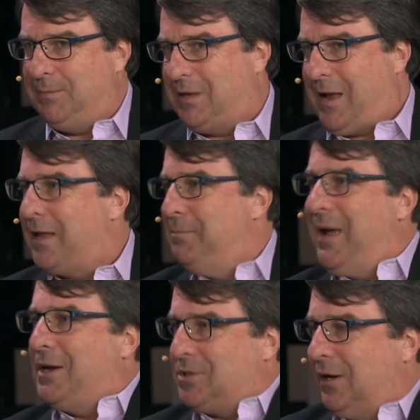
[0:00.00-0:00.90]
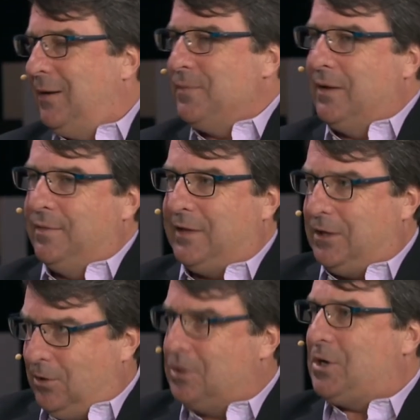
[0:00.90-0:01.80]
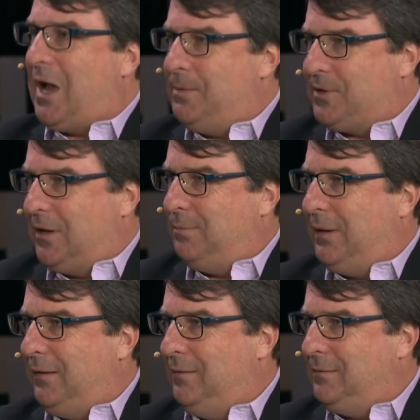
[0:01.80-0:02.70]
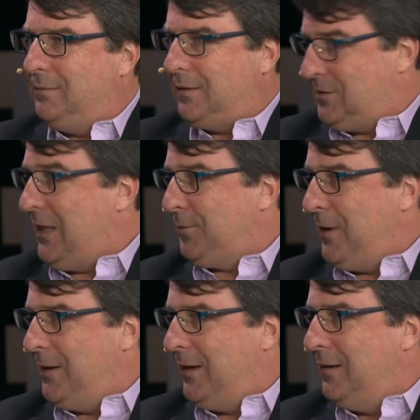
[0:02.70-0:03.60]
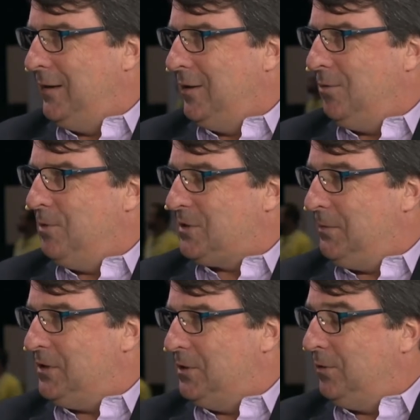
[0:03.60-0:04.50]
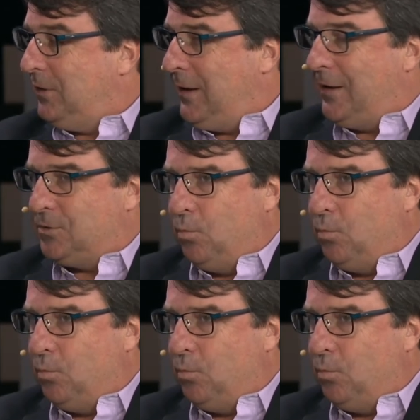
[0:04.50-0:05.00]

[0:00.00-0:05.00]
Because I could imagine that your job is going to be accelerated with some of these new things.